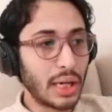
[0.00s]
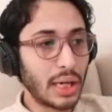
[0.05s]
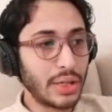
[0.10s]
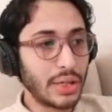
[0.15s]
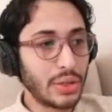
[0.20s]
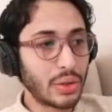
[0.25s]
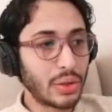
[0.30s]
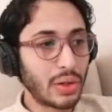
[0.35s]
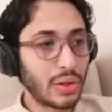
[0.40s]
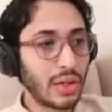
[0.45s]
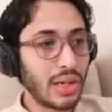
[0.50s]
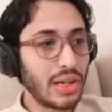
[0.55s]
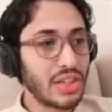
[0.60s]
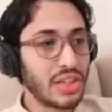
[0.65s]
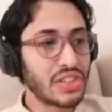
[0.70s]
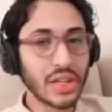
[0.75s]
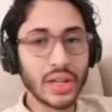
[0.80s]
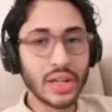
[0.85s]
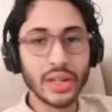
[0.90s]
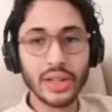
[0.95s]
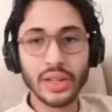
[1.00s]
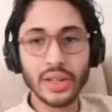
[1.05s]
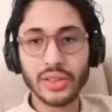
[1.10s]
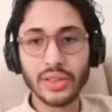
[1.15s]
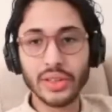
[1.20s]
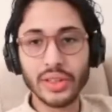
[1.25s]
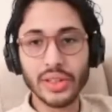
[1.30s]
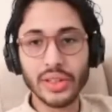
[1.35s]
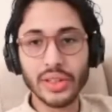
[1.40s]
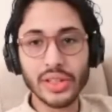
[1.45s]
You clearly said it
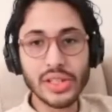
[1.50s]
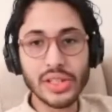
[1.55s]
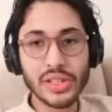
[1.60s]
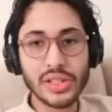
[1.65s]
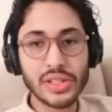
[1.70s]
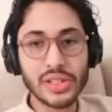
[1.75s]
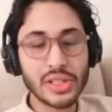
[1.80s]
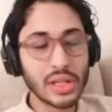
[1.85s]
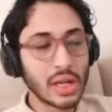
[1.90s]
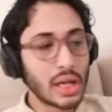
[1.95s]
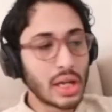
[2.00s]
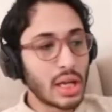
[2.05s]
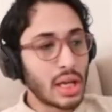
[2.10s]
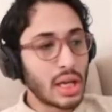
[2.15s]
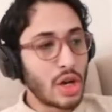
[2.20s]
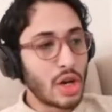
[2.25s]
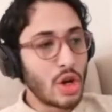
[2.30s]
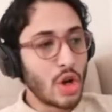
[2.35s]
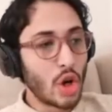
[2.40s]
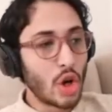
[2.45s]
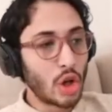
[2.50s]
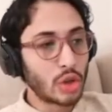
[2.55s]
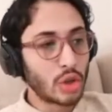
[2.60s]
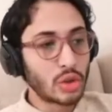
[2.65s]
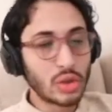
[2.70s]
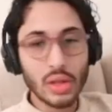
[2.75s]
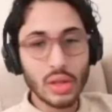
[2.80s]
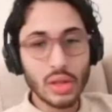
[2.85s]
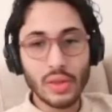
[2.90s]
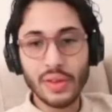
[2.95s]
is
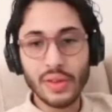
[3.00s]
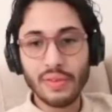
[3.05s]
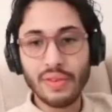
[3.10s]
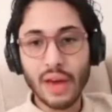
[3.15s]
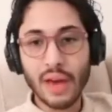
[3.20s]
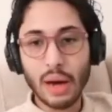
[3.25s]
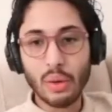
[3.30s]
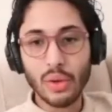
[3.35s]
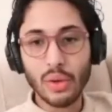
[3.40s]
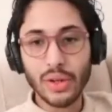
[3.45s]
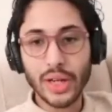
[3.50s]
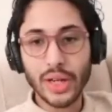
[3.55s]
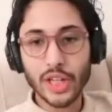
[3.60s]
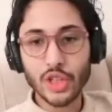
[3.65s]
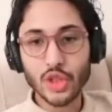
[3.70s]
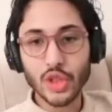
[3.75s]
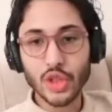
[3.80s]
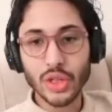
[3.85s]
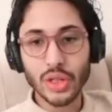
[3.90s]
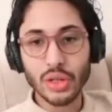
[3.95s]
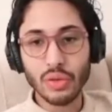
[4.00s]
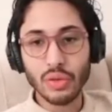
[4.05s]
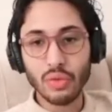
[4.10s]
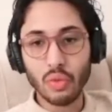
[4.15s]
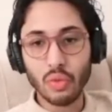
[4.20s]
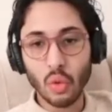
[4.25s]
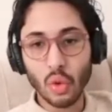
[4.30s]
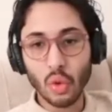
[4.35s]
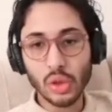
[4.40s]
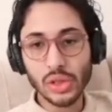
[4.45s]
not the foundation
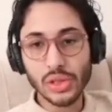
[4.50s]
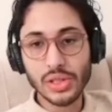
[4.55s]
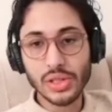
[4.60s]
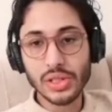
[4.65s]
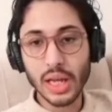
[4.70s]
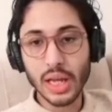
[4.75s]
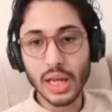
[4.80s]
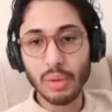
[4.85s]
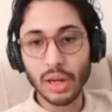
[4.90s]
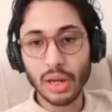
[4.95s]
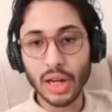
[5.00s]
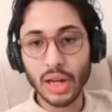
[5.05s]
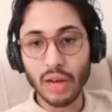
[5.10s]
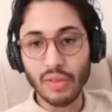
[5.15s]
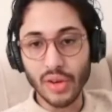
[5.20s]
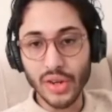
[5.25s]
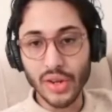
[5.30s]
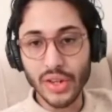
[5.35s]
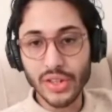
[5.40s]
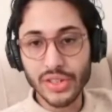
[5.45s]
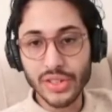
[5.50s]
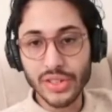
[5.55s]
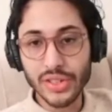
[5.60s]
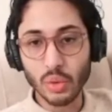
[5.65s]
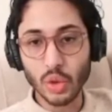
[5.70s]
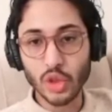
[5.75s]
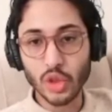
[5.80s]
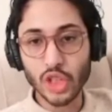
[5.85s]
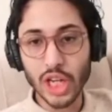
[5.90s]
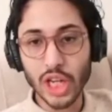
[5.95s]
for stable governments,
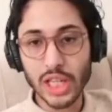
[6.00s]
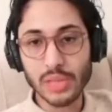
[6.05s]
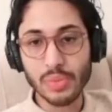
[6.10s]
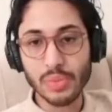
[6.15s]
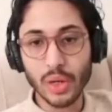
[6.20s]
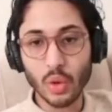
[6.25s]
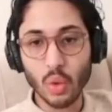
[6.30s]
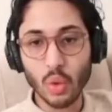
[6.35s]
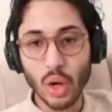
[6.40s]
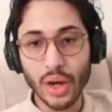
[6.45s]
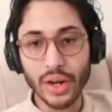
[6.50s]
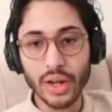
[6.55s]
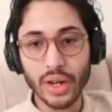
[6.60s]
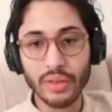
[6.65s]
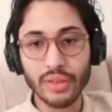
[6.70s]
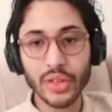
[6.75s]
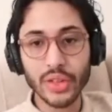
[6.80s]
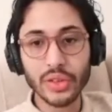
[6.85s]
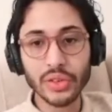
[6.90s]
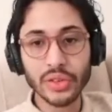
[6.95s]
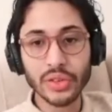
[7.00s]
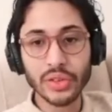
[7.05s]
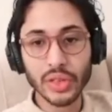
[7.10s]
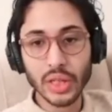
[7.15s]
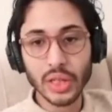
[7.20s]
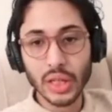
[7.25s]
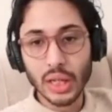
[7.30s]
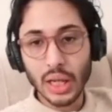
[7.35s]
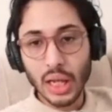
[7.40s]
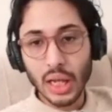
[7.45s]
which has been quite evident.
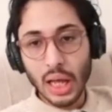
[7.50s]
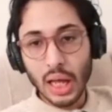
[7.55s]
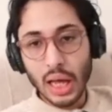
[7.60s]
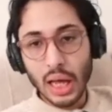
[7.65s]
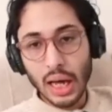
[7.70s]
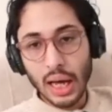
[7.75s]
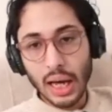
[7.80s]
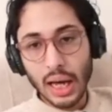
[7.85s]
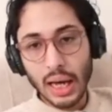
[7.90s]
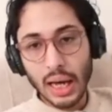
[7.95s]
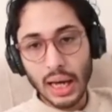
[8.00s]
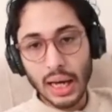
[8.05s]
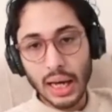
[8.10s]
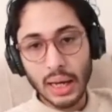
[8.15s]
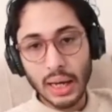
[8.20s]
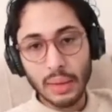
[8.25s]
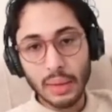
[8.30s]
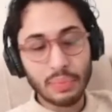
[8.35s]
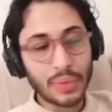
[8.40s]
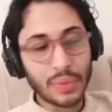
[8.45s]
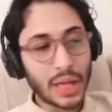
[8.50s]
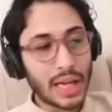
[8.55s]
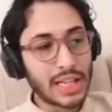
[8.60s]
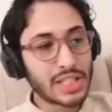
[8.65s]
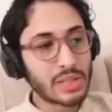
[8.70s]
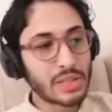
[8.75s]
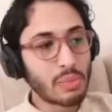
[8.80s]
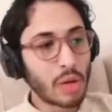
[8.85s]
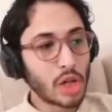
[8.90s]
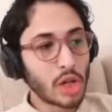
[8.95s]

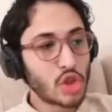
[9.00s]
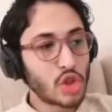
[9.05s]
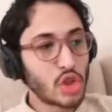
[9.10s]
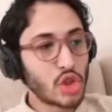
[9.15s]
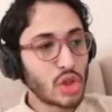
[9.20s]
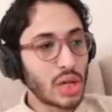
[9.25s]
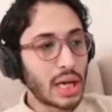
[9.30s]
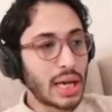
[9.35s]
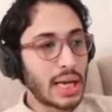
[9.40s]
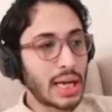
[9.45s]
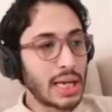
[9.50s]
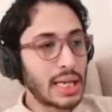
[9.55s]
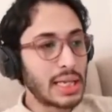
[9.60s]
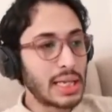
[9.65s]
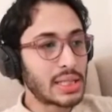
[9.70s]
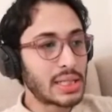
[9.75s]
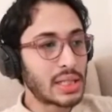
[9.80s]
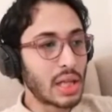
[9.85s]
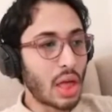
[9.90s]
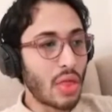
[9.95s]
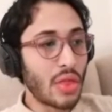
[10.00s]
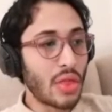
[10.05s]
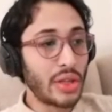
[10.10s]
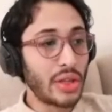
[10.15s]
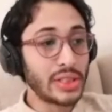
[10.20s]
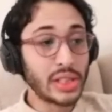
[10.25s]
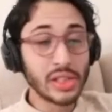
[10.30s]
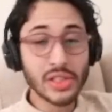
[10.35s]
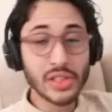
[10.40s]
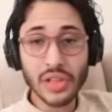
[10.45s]
As much as there
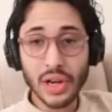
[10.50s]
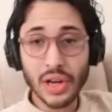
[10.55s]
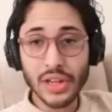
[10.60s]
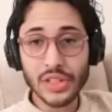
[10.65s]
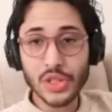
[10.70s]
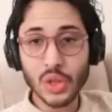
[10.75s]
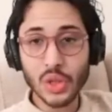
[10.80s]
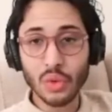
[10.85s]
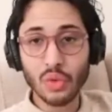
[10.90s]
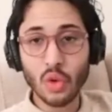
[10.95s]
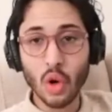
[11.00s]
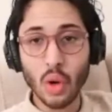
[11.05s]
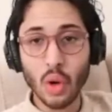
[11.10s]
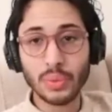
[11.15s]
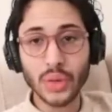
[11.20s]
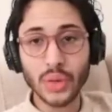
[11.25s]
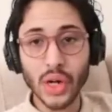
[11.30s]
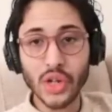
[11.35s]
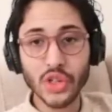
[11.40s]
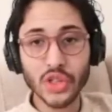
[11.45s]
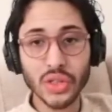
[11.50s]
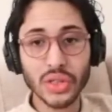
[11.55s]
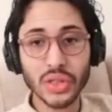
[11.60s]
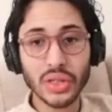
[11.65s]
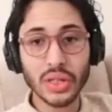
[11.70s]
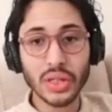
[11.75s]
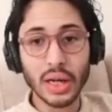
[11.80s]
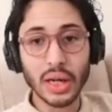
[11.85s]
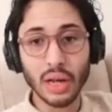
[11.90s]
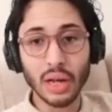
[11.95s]
are signs of
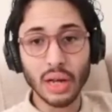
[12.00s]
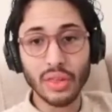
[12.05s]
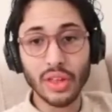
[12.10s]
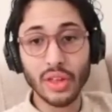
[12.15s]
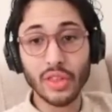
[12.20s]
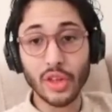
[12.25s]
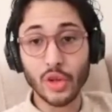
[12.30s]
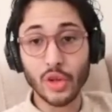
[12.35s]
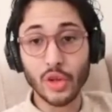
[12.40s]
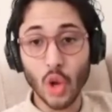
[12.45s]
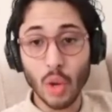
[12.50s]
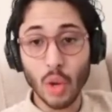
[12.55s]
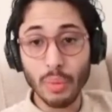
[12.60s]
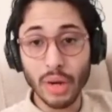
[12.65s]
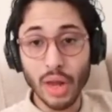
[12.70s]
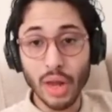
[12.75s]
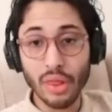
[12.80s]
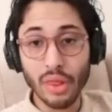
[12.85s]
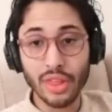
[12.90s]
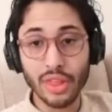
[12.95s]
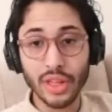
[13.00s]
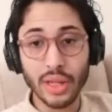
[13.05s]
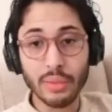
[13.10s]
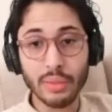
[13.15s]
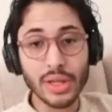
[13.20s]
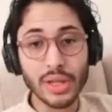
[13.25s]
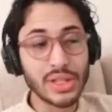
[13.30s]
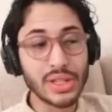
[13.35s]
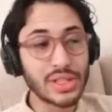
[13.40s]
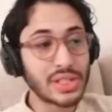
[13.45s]
cooperation, I think the dominant theme
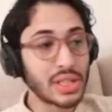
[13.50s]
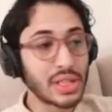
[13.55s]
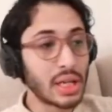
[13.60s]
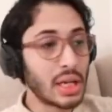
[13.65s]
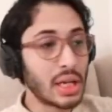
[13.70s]
is